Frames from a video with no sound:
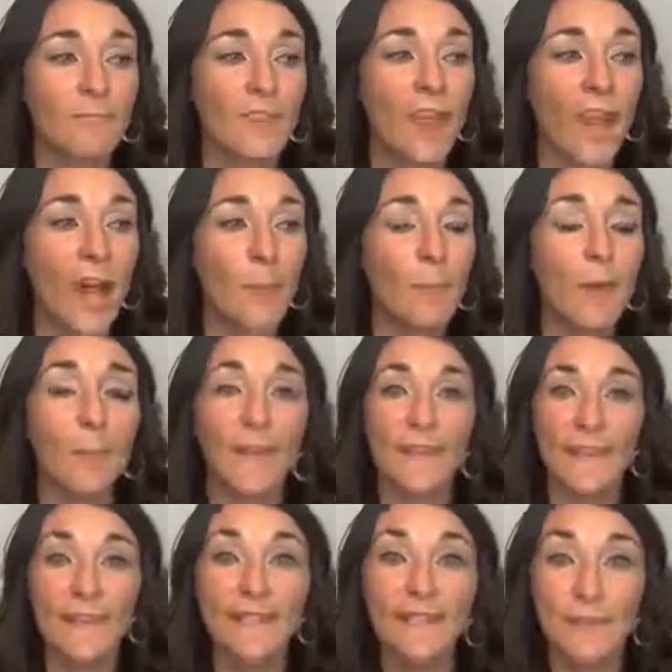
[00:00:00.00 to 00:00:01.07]
But
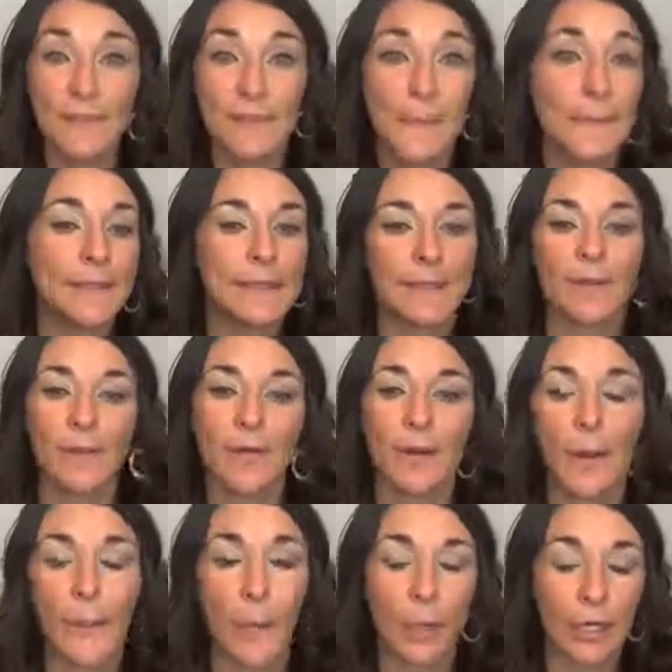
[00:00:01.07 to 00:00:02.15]
then sometimes even when
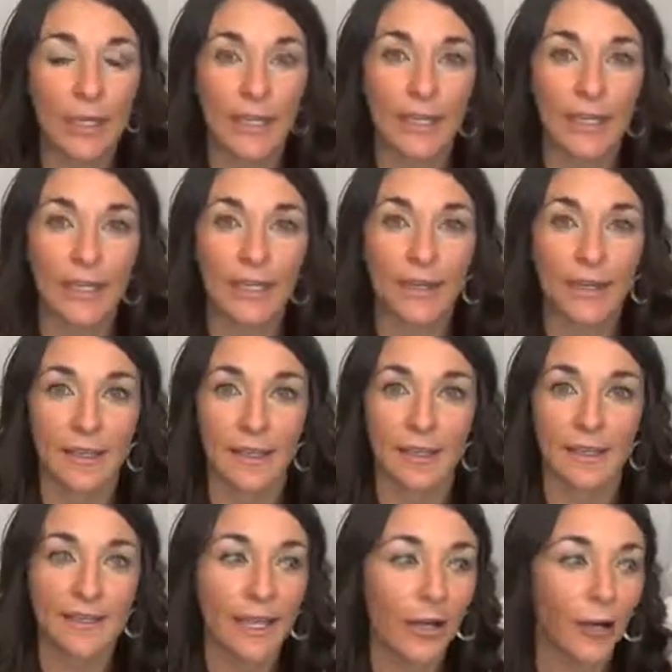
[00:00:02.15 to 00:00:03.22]
I'm working, like I
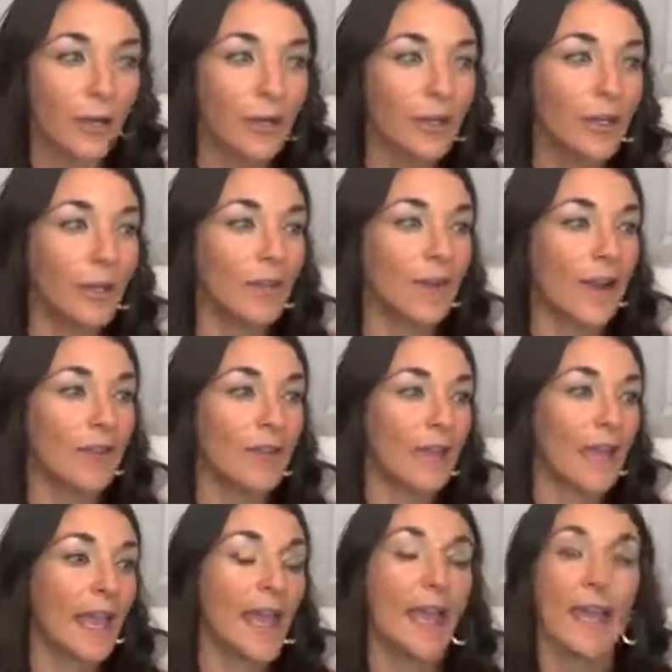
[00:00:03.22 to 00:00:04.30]
said earlier, if I
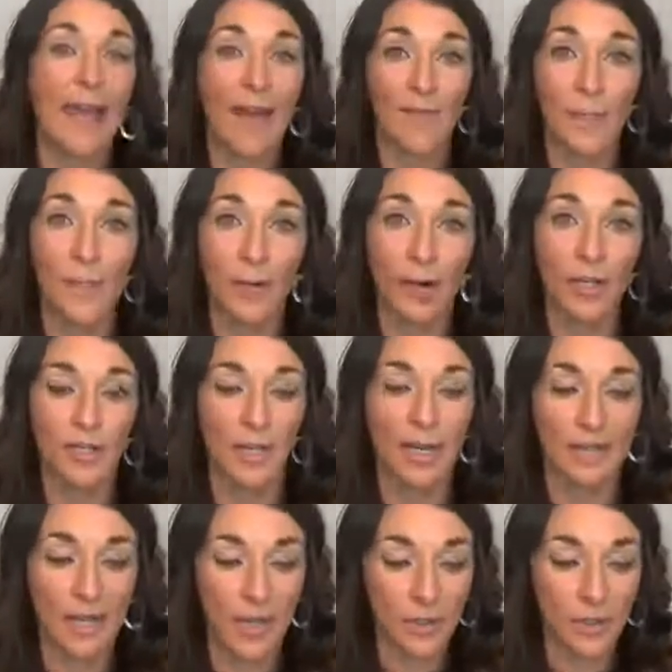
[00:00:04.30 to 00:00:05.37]
like have a
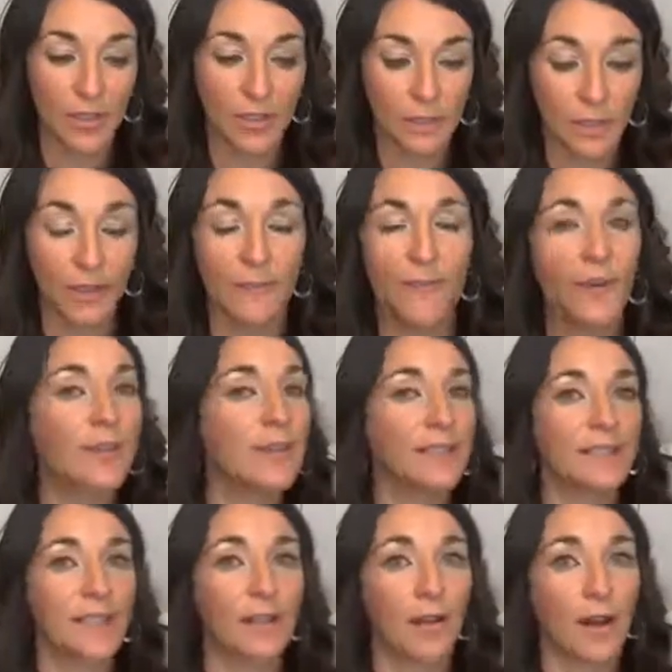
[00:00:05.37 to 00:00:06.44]
project I really want to
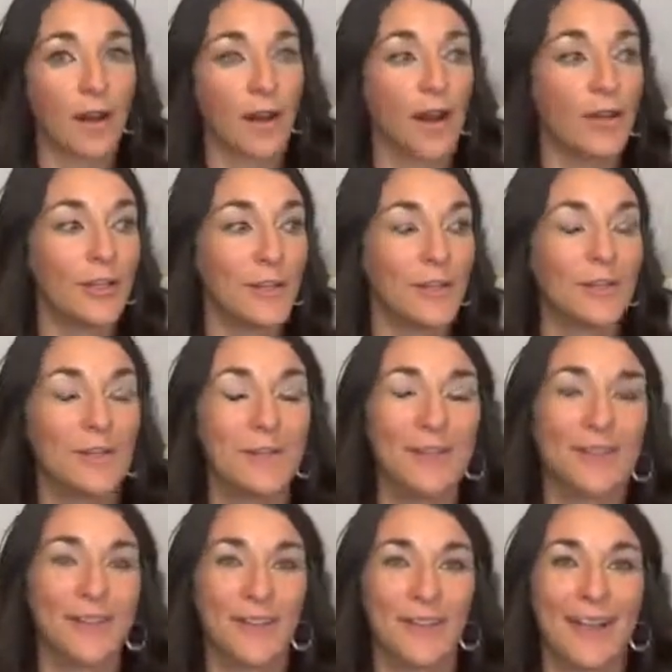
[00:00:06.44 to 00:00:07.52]
focus in on and I don't want to be
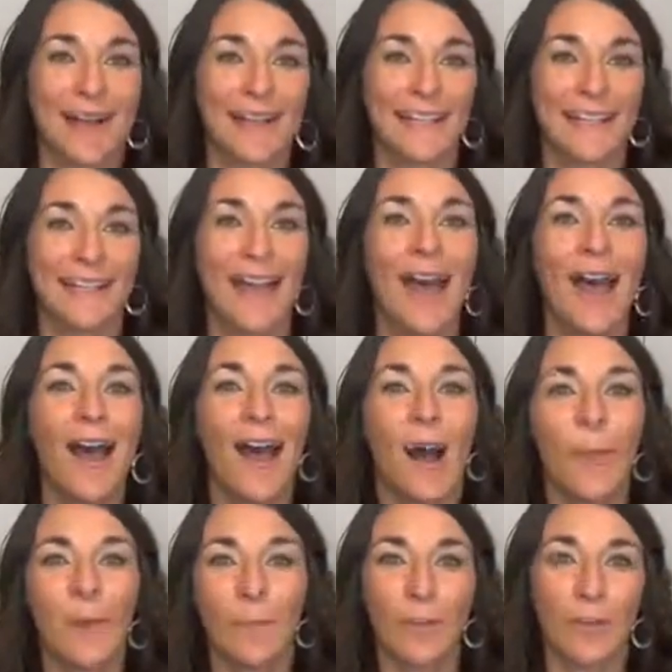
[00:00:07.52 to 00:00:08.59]
distracted,
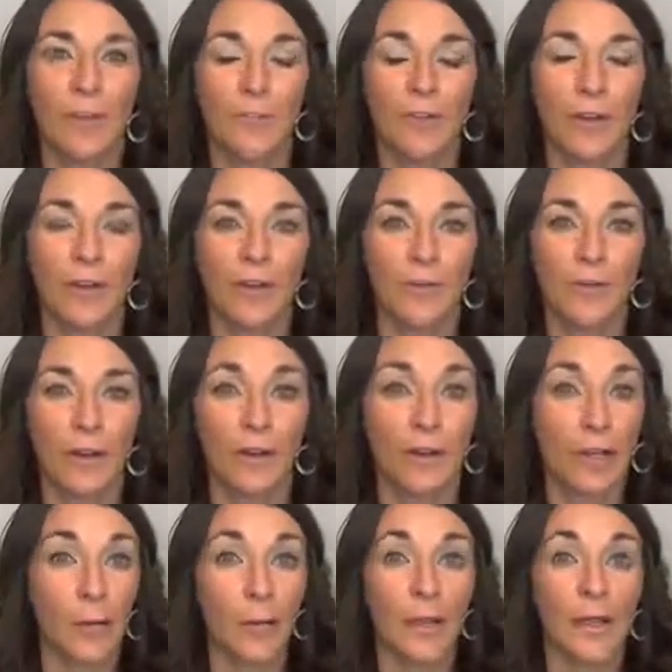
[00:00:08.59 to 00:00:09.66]
I'll put my phone on
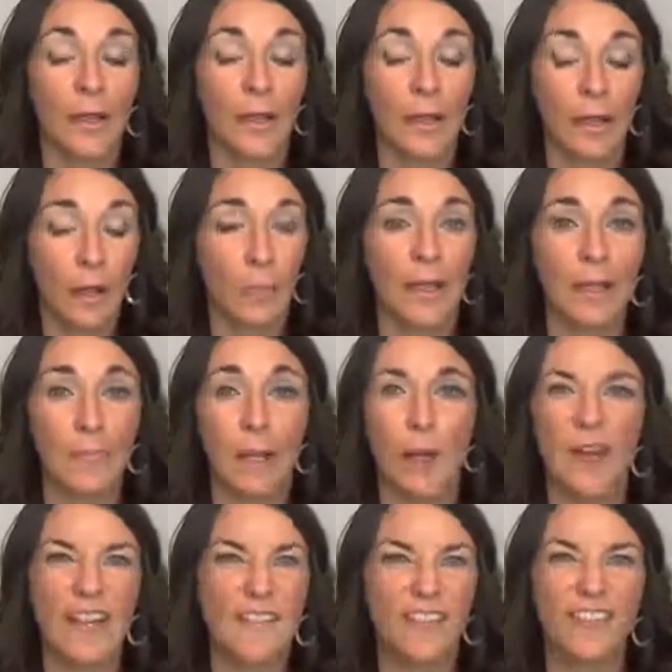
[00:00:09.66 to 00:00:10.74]
airplane
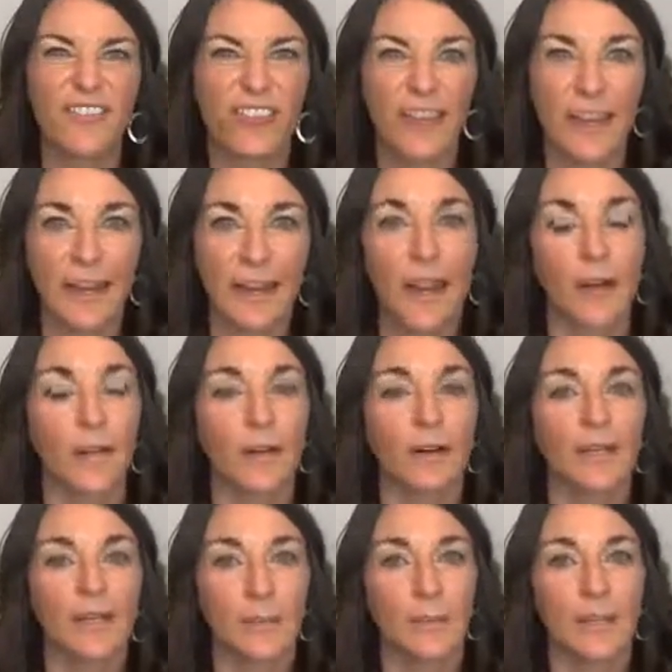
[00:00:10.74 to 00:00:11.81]
mode, even for like an hour or
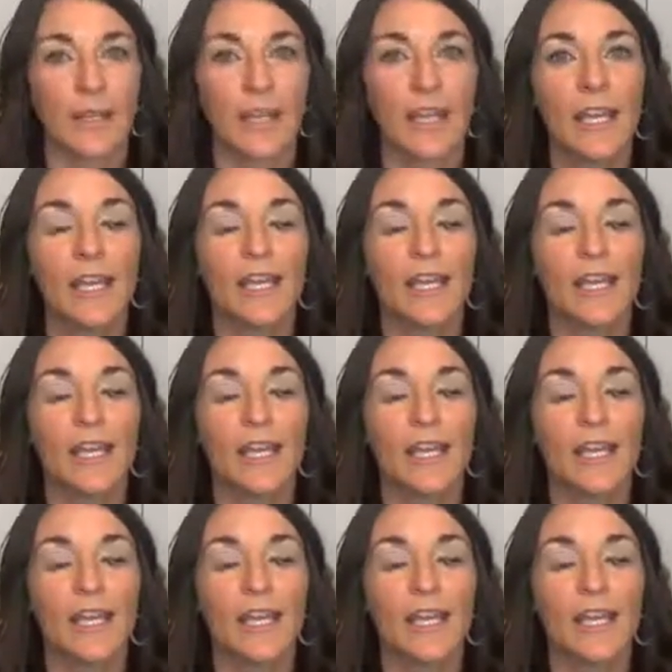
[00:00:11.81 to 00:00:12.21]
something.